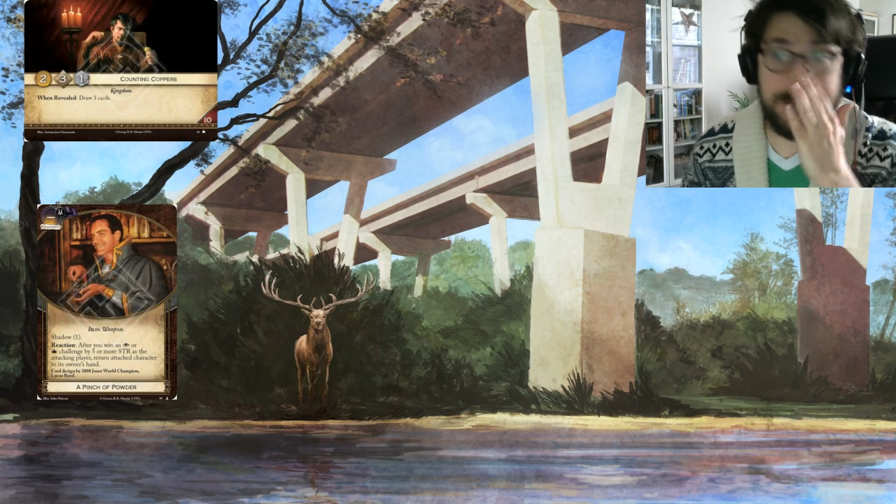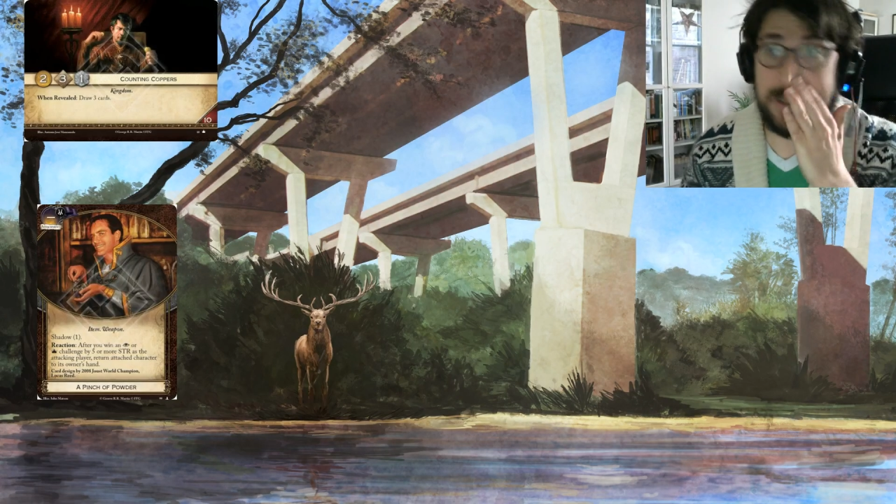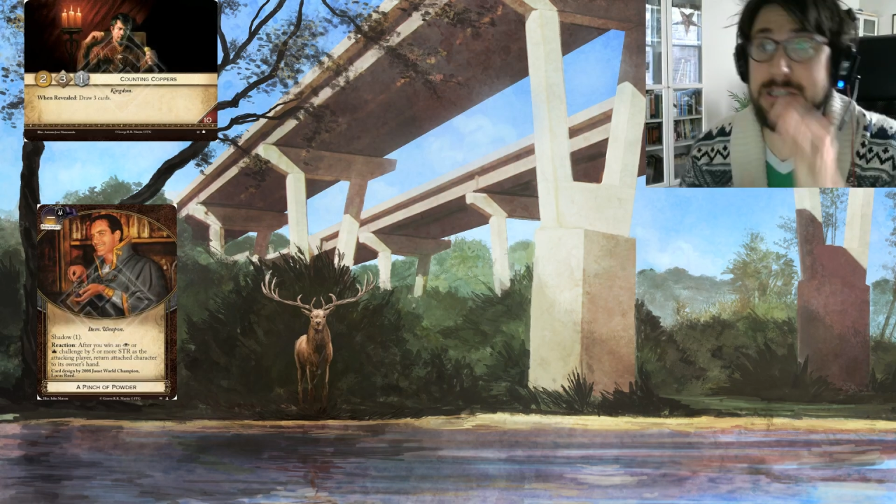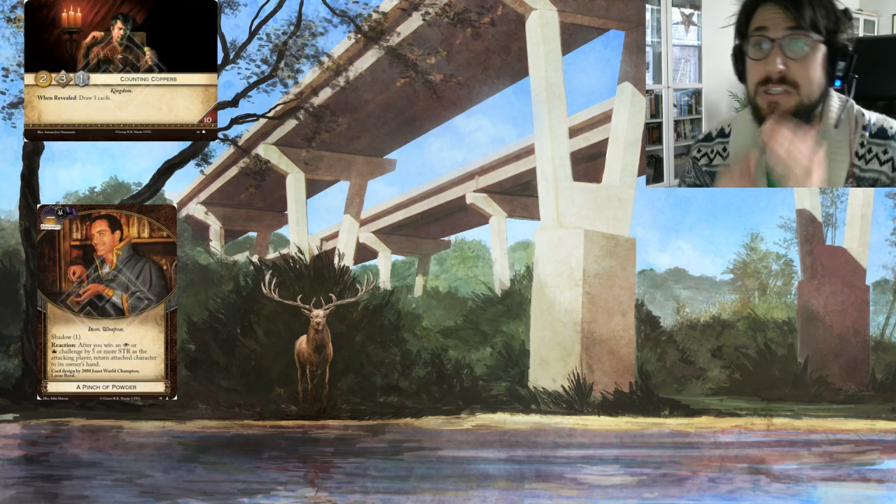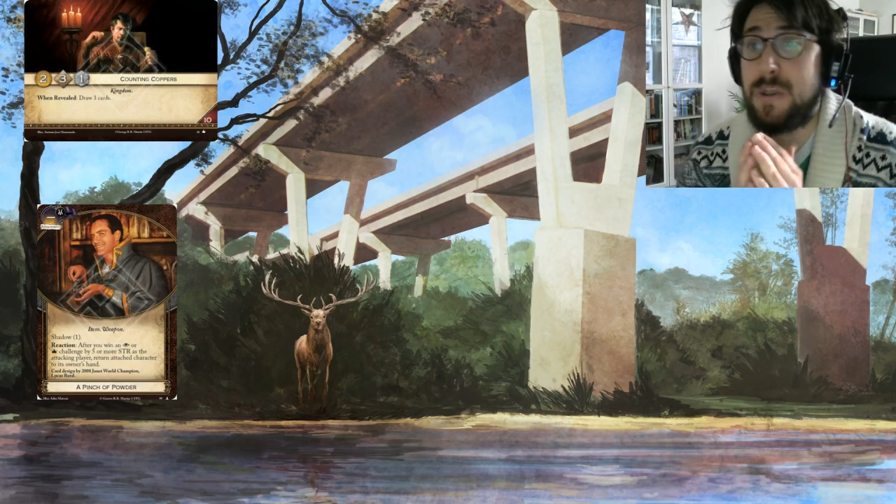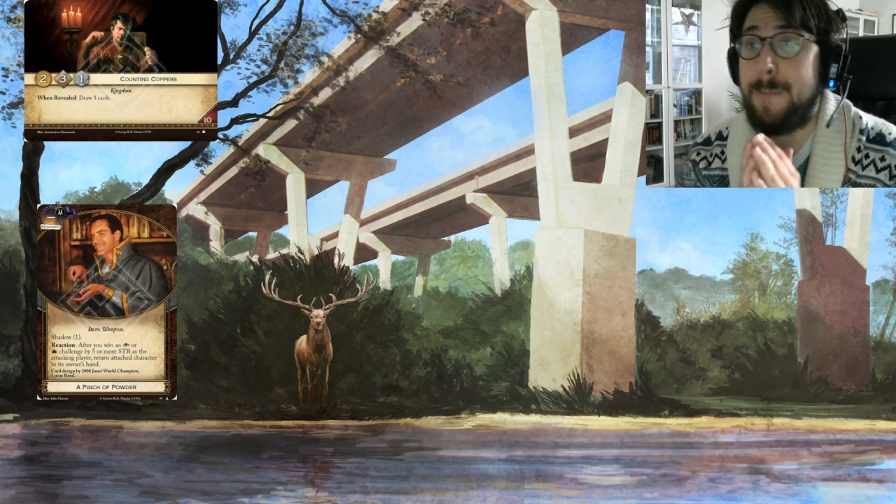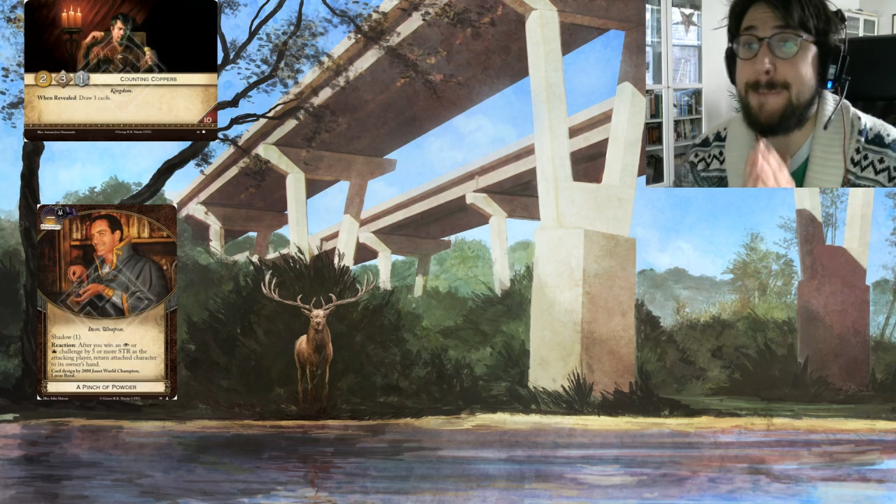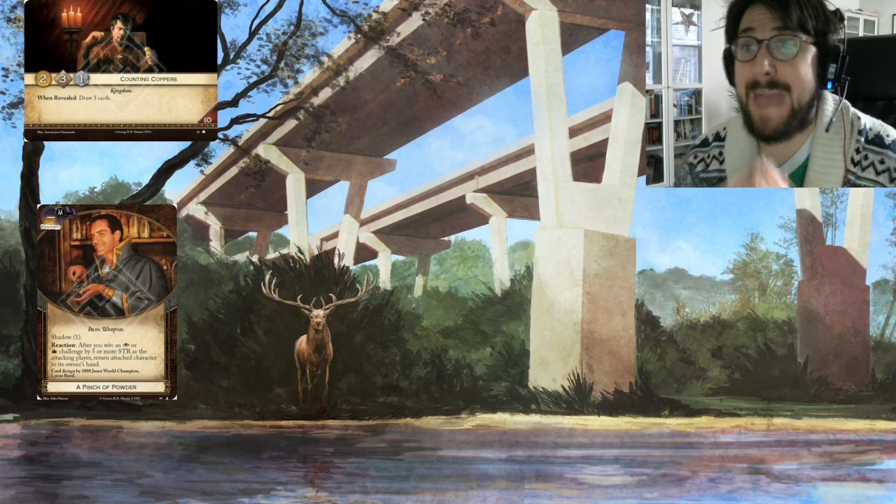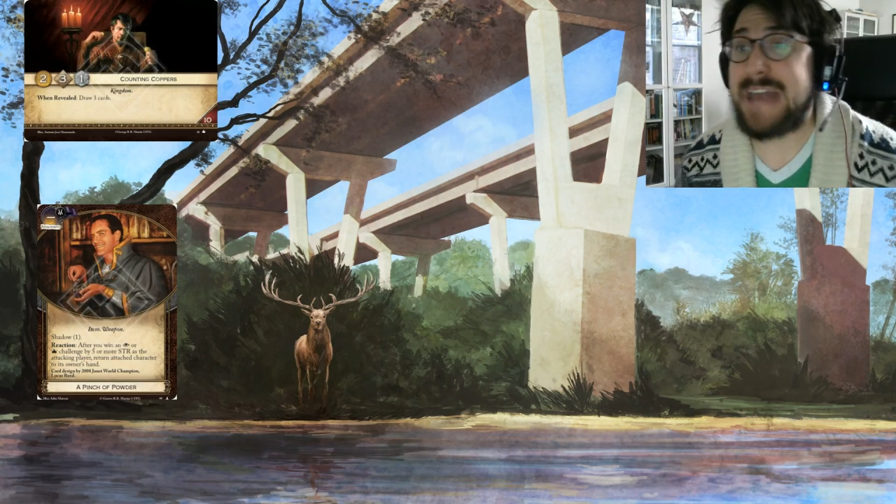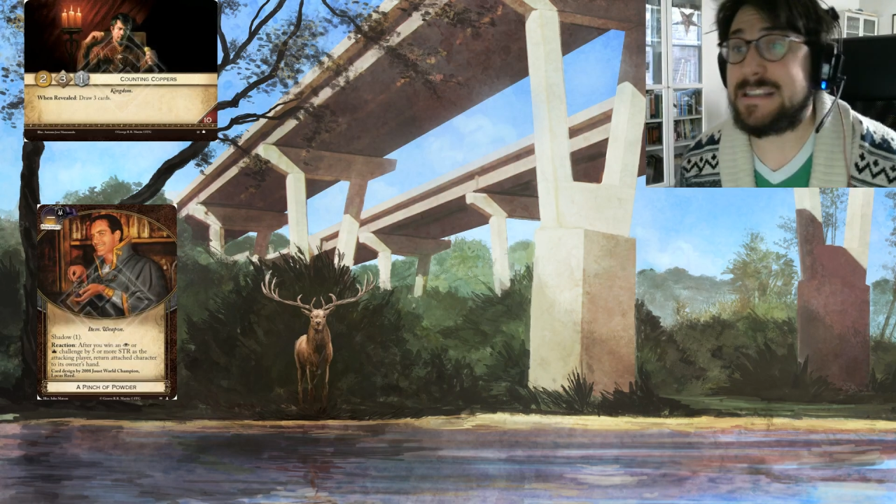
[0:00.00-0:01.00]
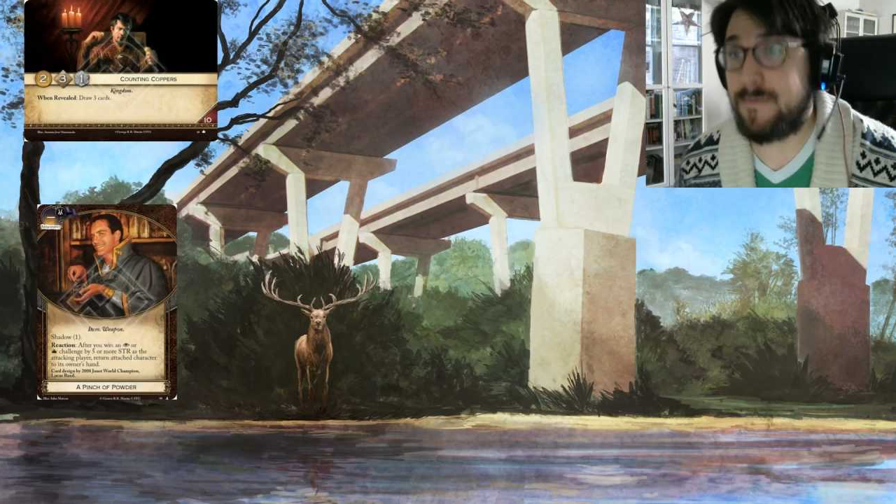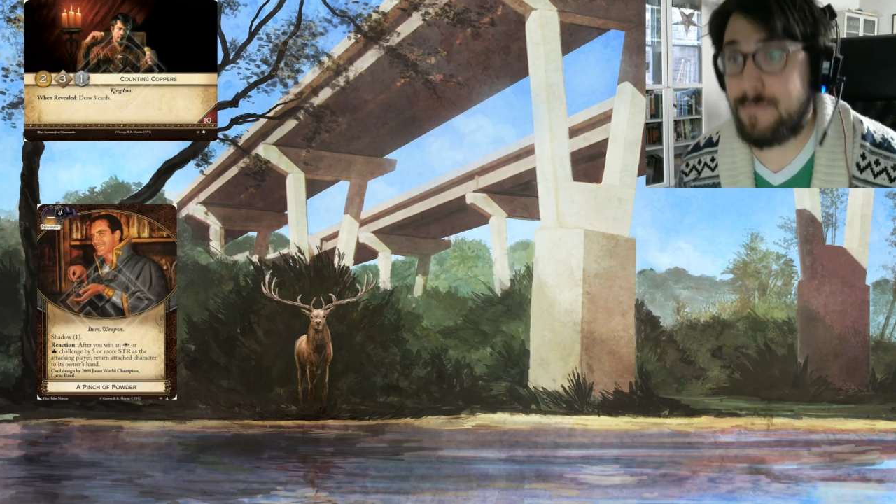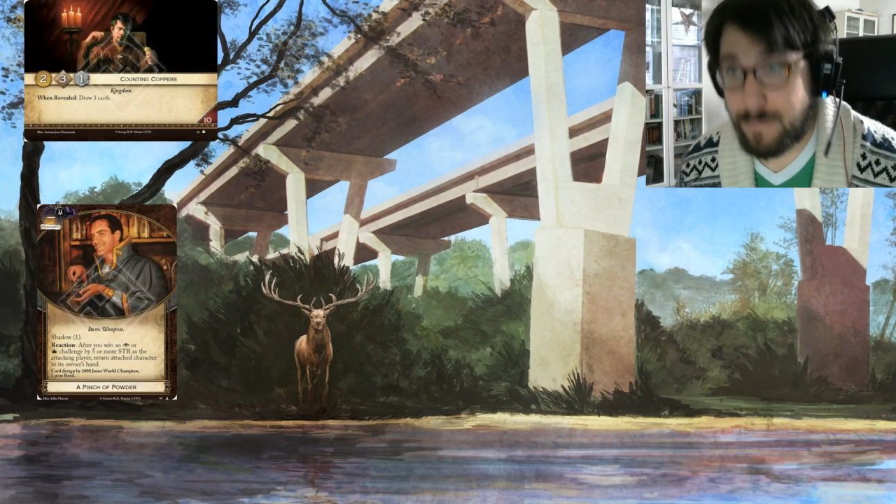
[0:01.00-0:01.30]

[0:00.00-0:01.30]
makes it such a massive